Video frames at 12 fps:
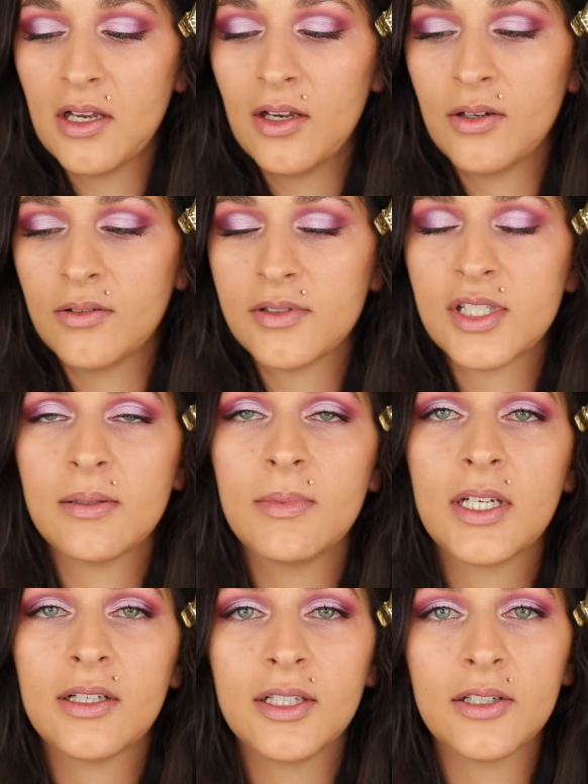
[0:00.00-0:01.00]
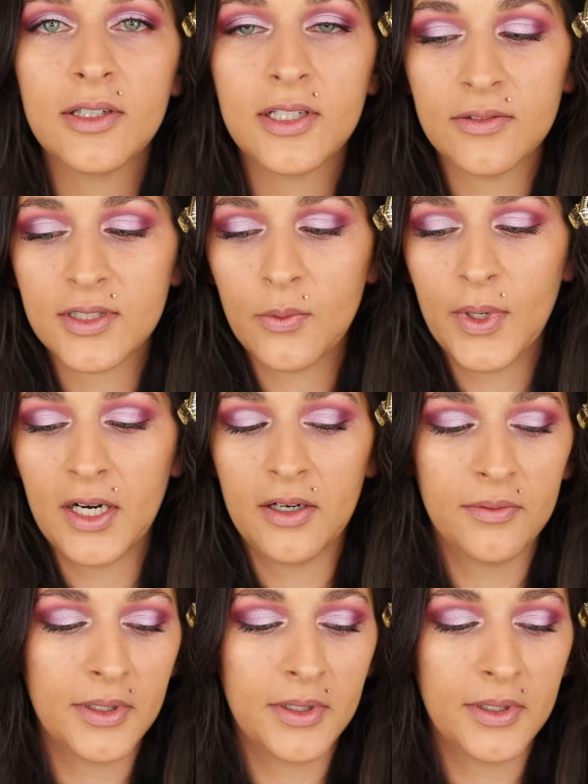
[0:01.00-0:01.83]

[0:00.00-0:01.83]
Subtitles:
oh, she's gonna make a clear little square.